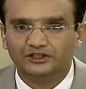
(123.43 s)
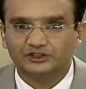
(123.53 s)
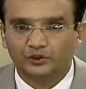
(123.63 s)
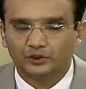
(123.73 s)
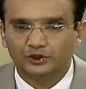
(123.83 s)

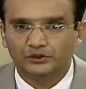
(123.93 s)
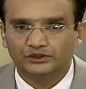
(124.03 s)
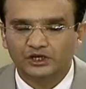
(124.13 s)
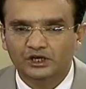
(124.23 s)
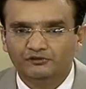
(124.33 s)
That's good news
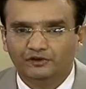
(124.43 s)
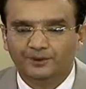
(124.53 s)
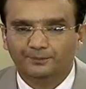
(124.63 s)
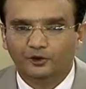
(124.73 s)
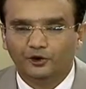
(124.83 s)
for
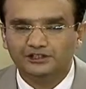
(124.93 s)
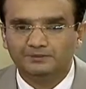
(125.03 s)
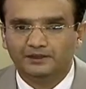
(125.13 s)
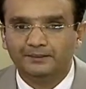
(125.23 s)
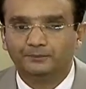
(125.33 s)
employers, but